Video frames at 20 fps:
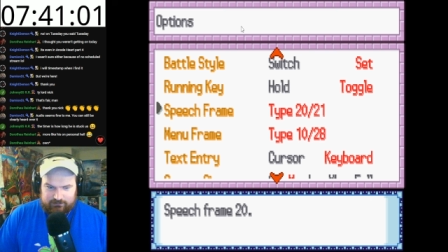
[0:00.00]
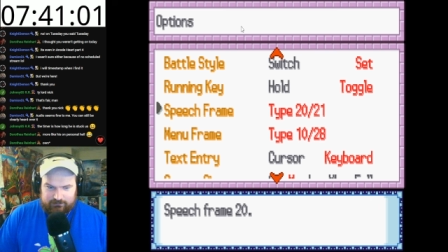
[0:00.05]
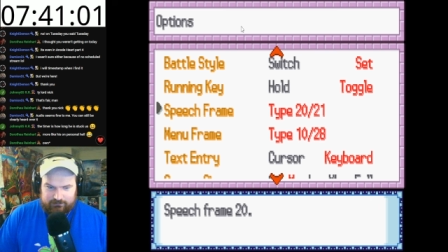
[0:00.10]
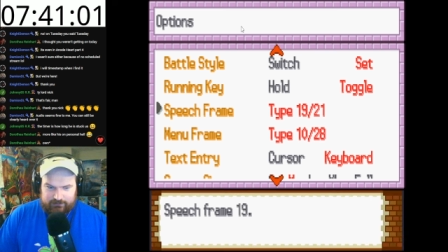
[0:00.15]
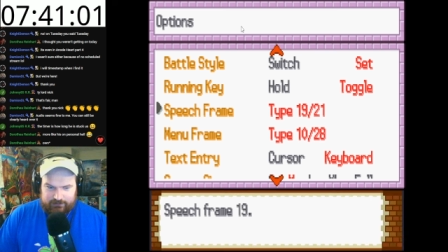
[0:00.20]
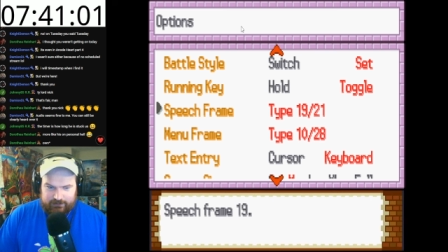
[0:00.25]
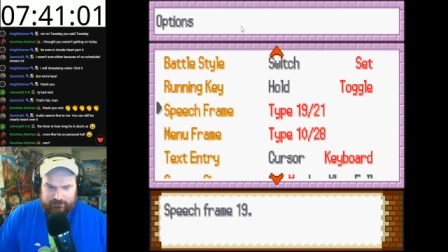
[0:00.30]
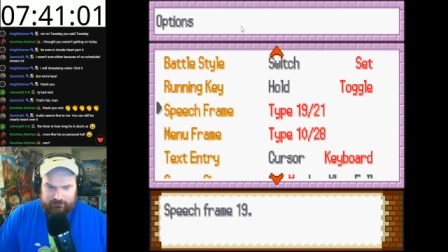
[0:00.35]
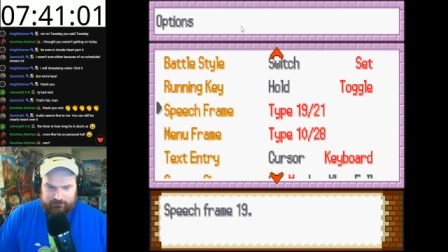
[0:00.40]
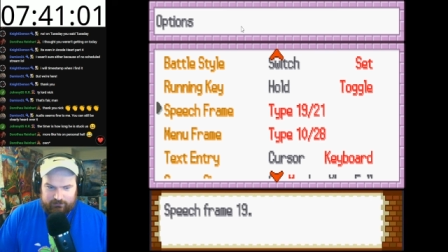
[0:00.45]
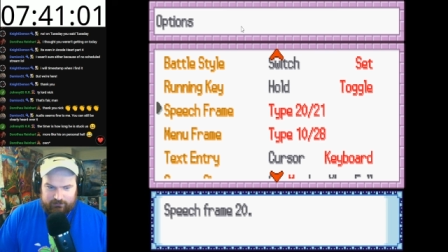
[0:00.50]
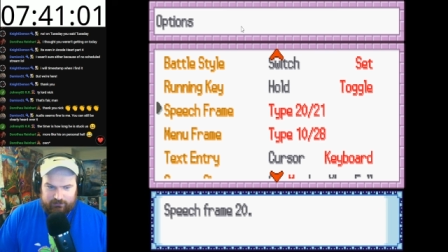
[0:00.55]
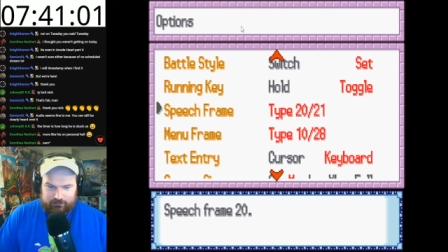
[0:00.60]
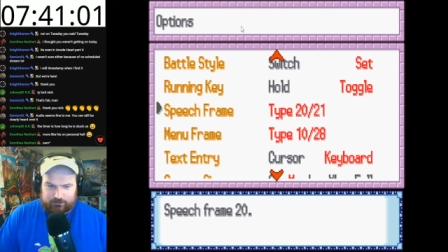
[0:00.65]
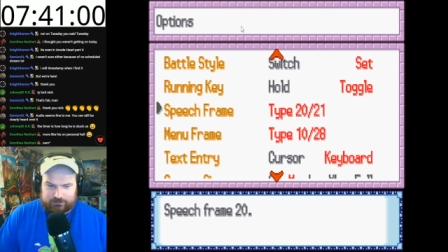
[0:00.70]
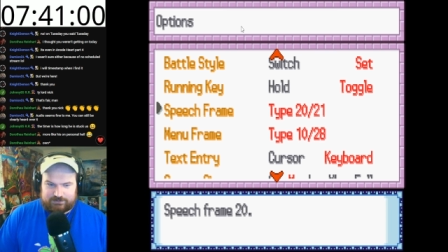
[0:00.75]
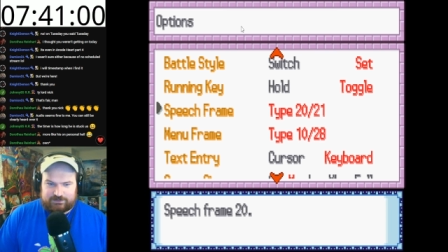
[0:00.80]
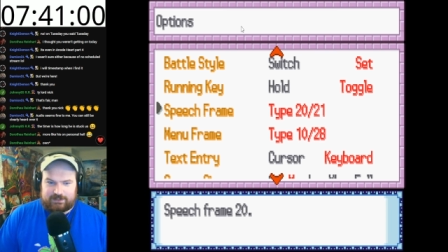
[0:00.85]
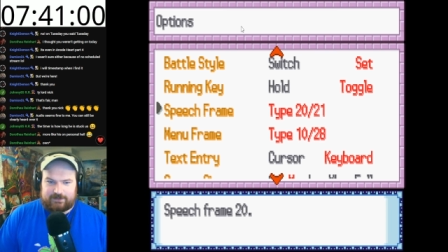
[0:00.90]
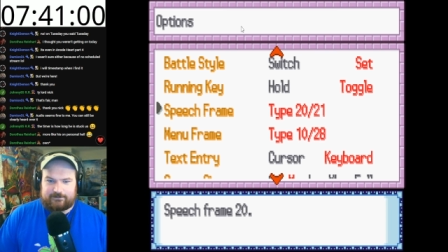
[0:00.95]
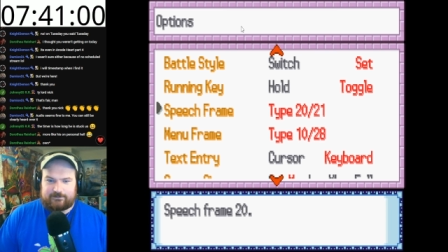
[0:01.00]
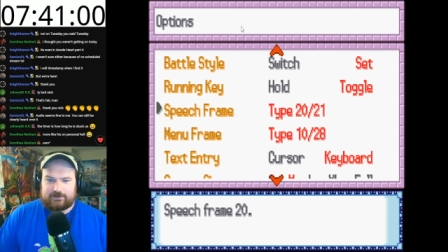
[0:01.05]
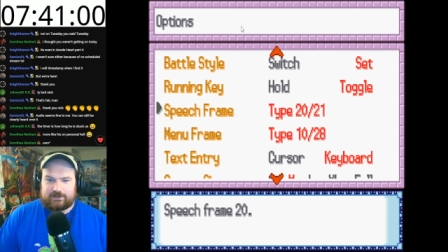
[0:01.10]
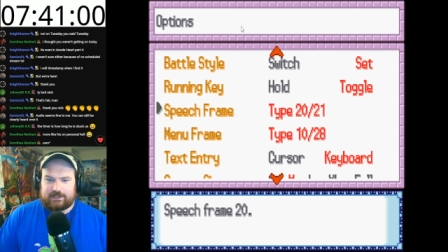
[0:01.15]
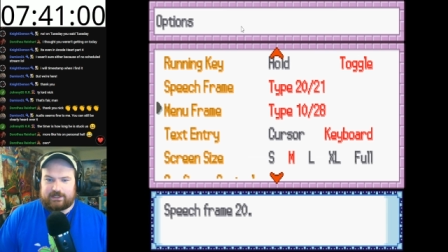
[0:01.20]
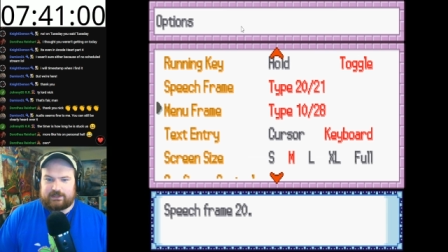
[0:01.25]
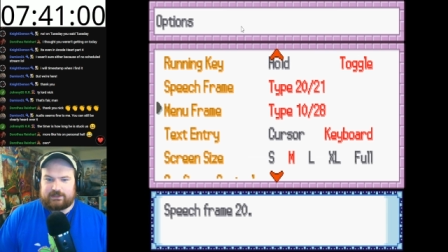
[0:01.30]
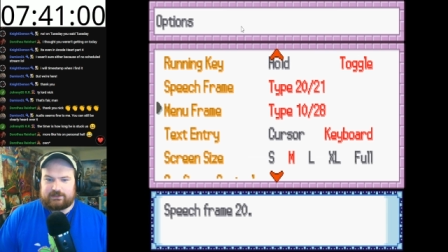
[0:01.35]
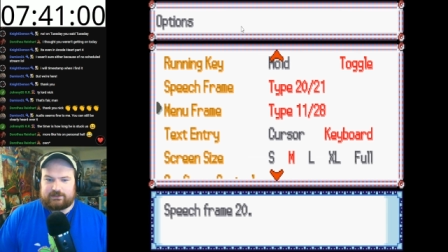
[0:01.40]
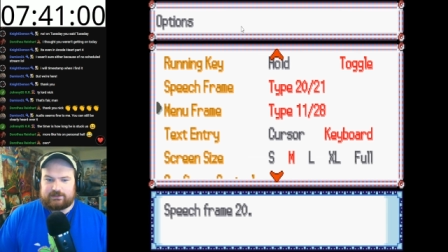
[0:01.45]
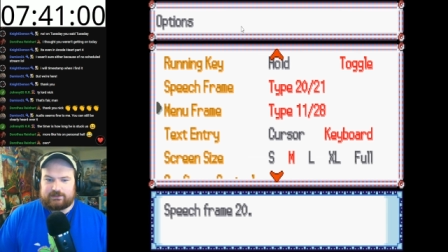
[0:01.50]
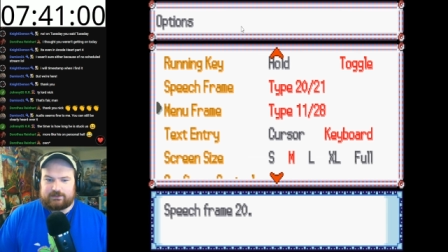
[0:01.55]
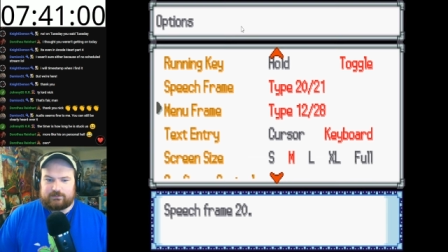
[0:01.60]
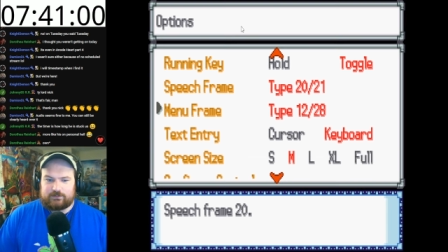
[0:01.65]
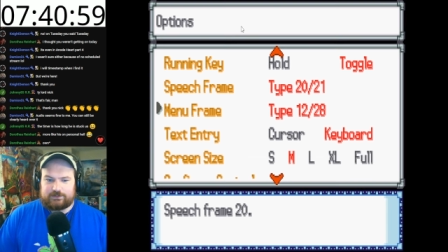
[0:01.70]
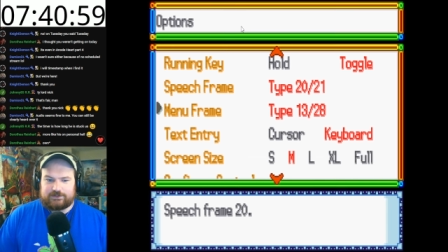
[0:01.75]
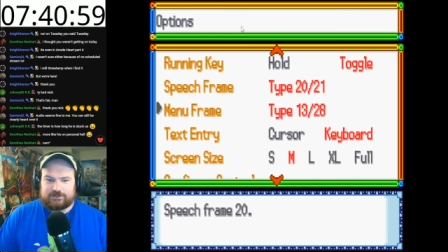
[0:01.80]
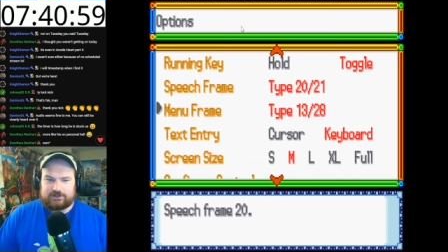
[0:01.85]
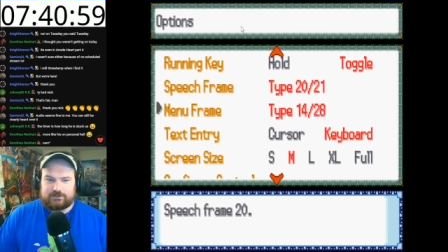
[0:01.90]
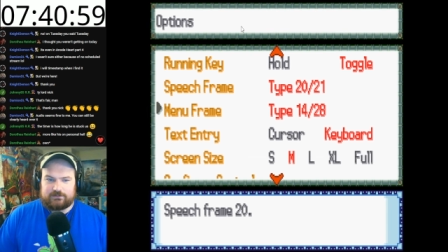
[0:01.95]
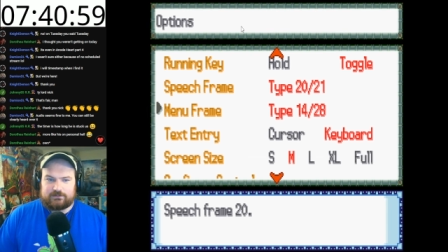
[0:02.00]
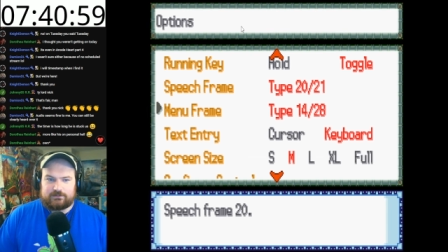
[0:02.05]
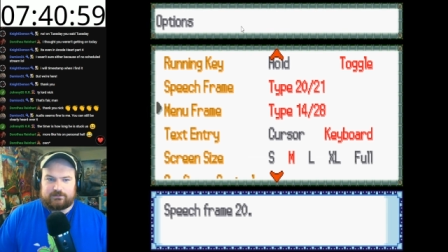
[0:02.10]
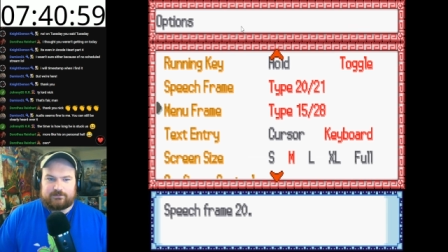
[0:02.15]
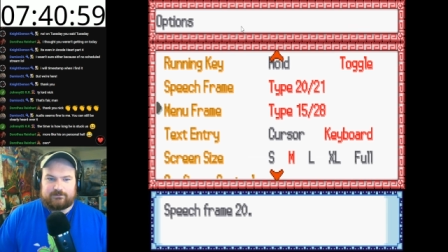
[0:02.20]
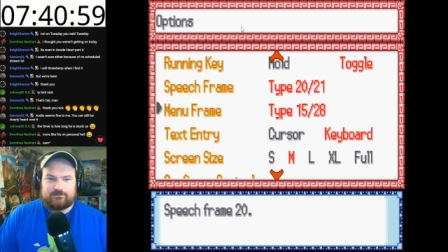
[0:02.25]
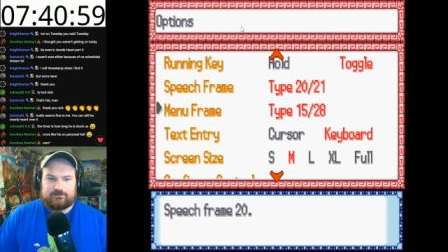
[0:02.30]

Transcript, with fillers: No, alright, we'll do that for that, and then we'll do...